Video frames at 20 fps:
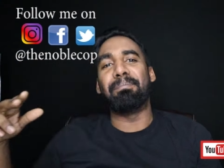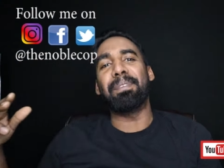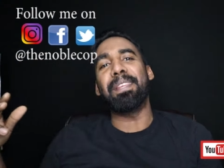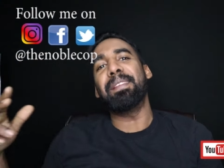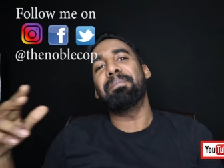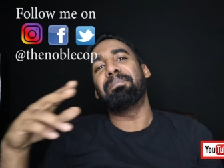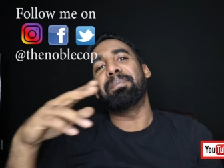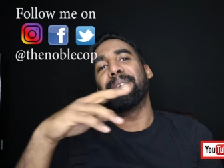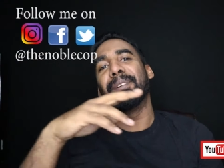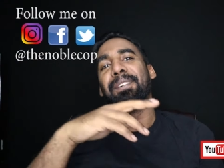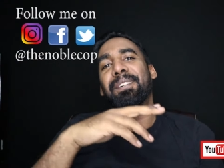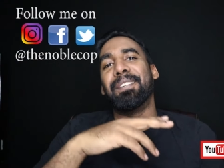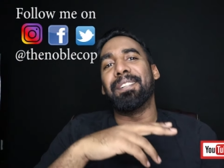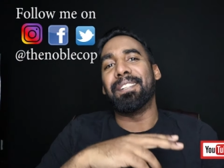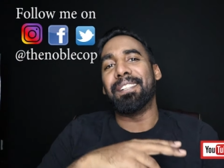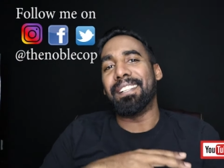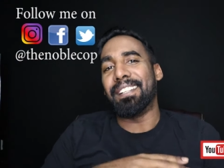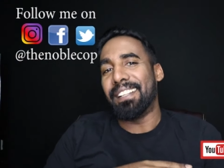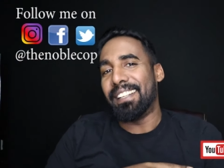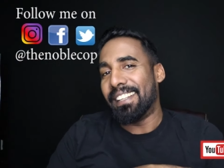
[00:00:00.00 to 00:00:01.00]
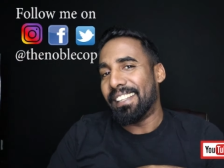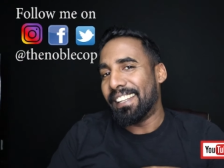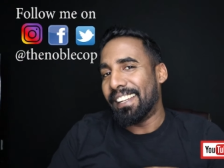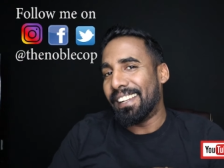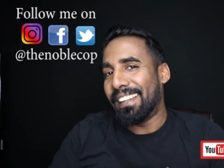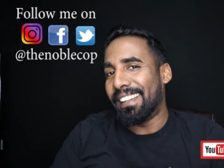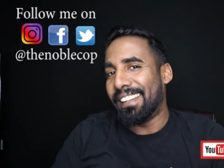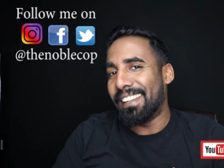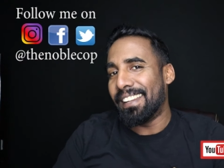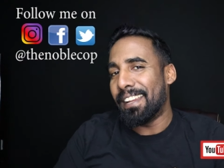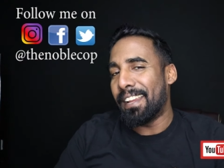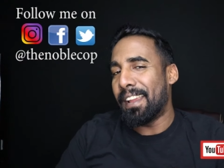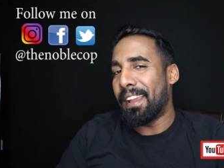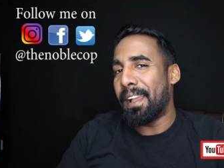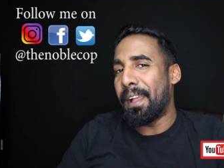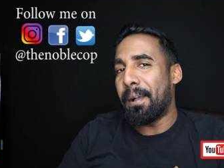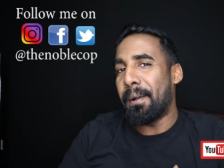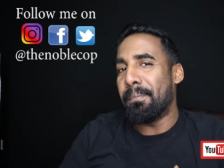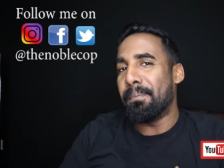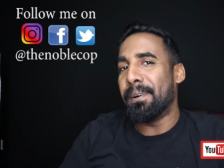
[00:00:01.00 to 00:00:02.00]
people.
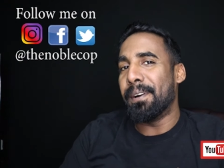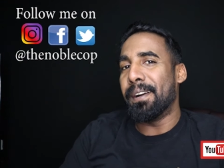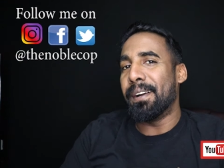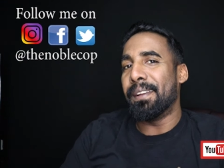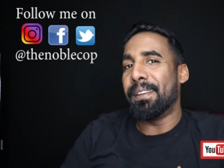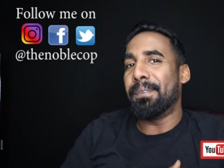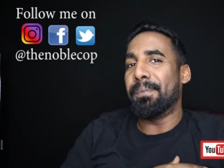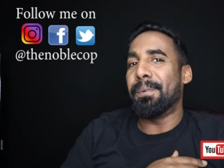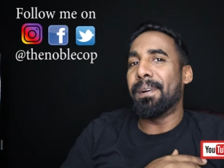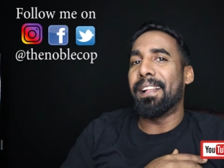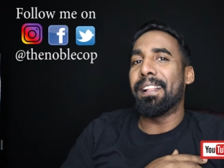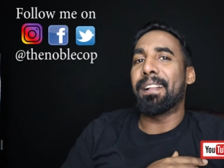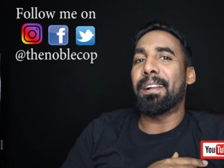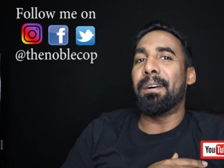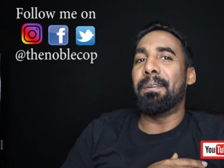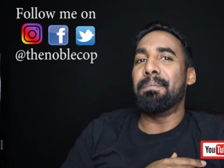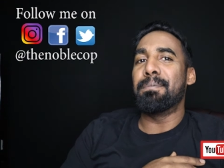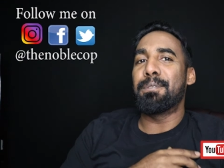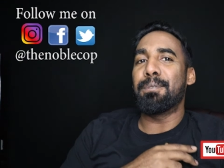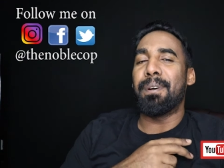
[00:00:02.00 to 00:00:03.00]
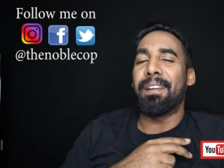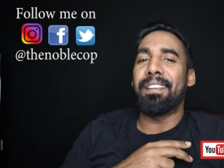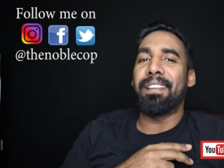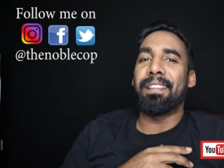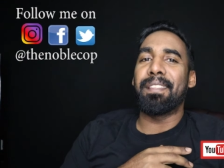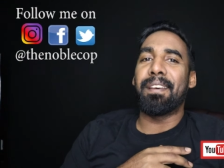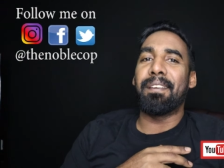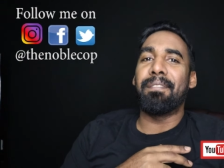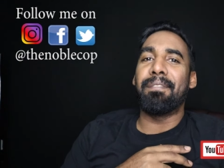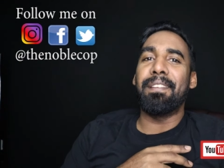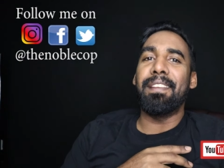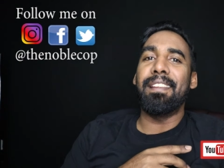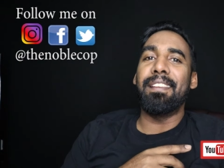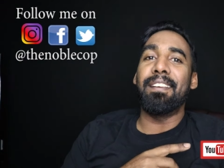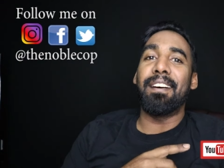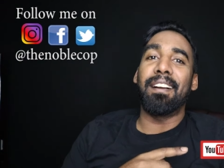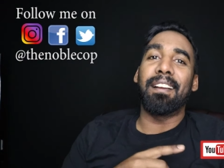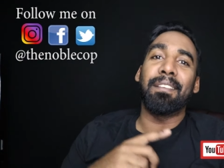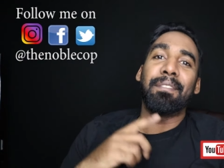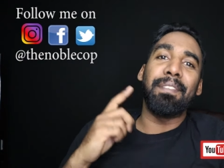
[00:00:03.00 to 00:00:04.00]
Yeah, man, welcome to another
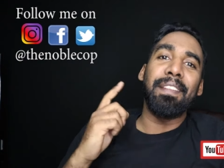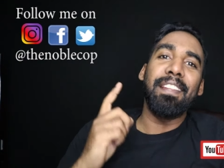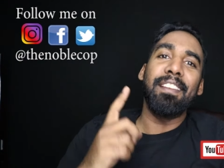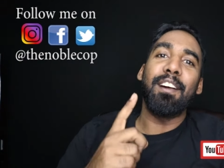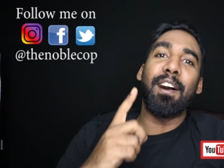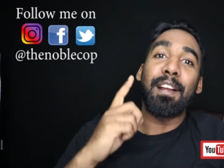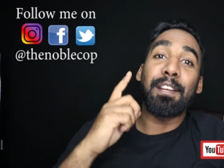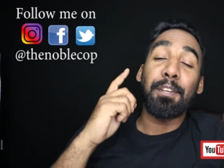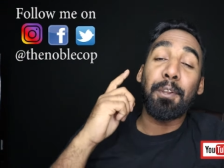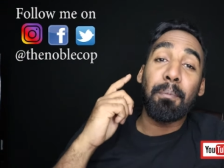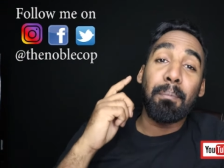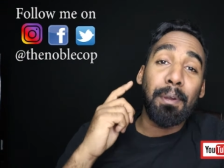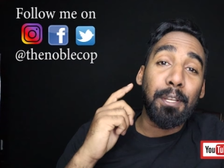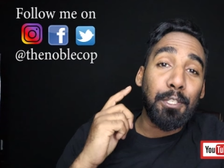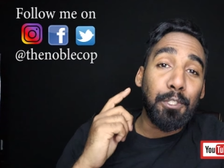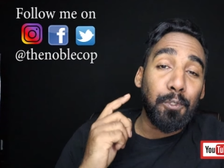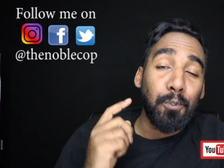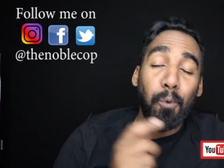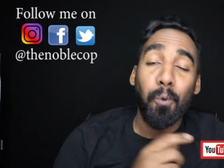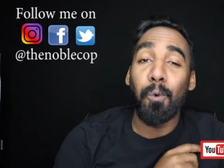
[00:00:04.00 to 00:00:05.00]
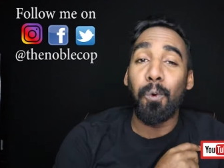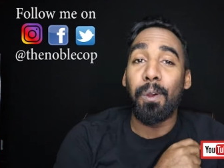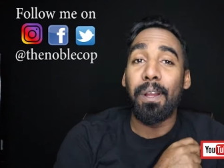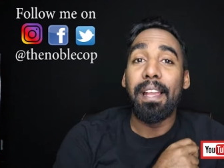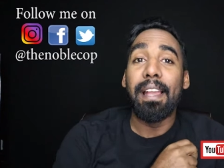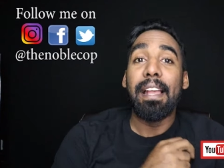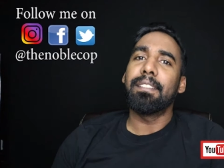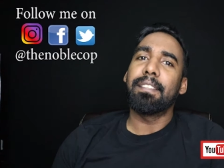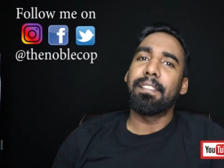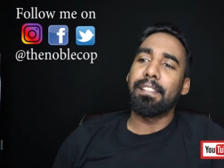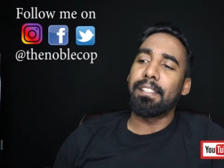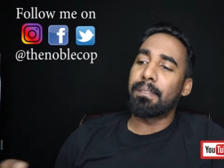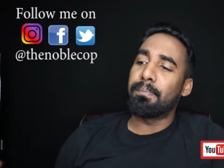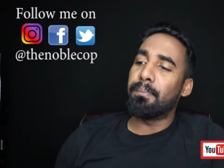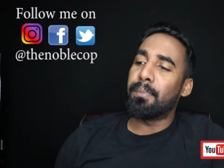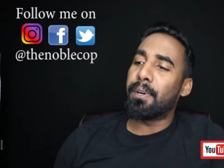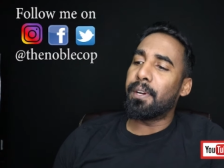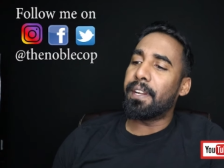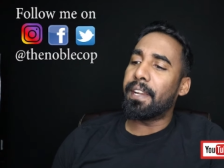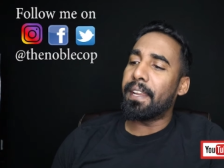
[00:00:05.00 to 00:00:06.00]
vlog. Vlog number two. This
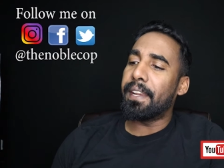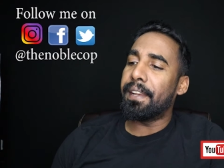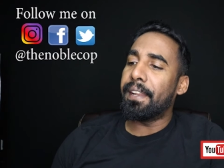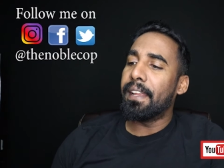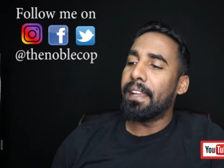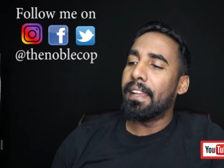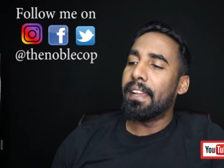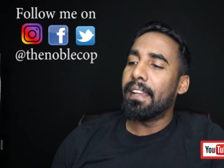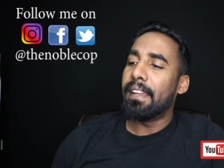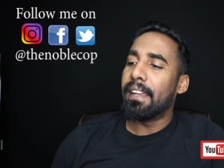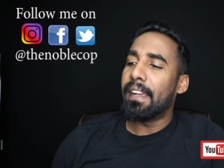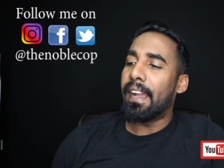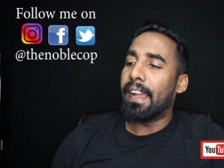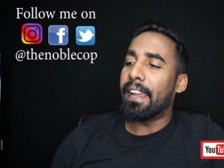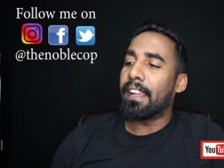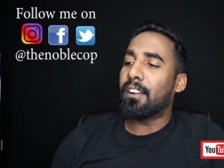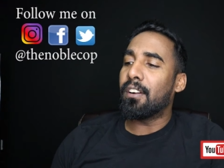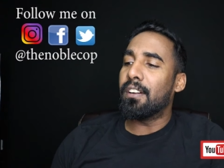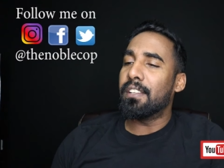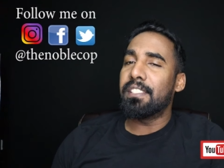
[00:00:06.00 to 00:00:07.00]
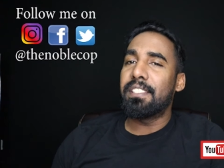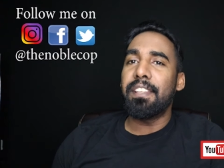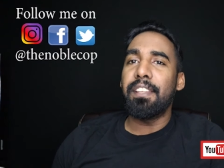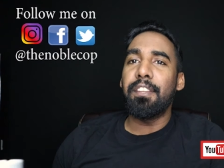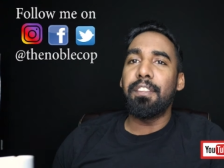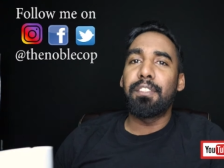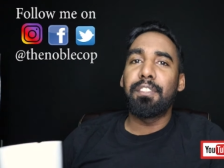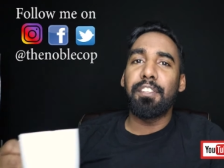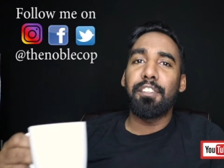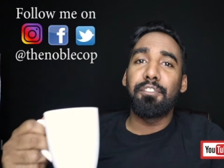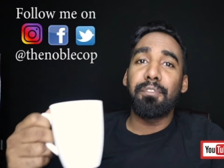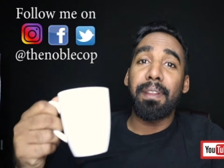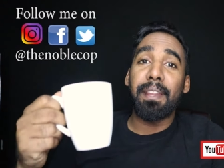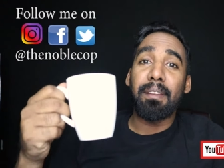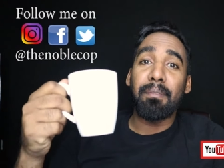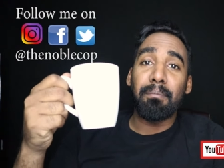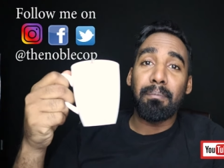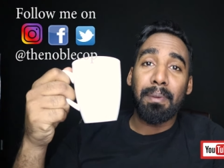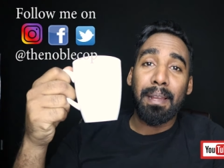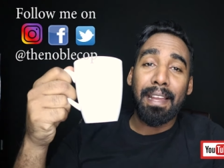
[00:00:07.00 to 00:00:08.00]
morning, I continue to
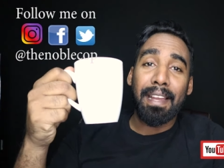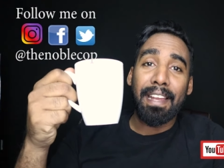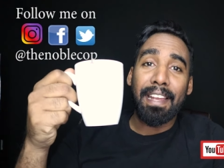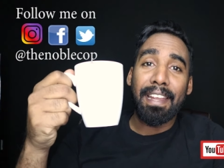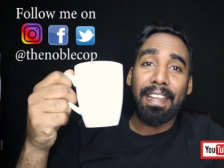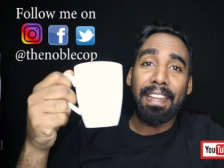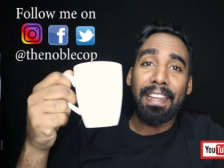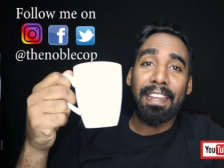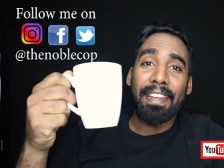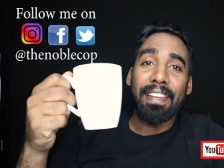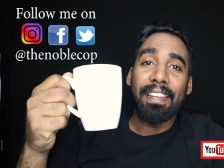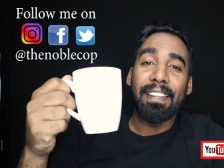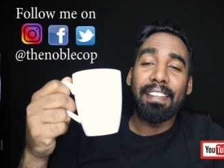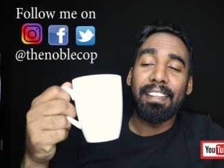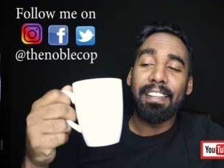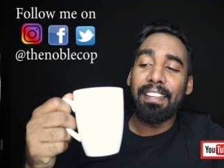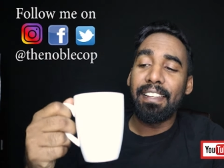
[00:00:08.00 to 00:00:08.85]
drink my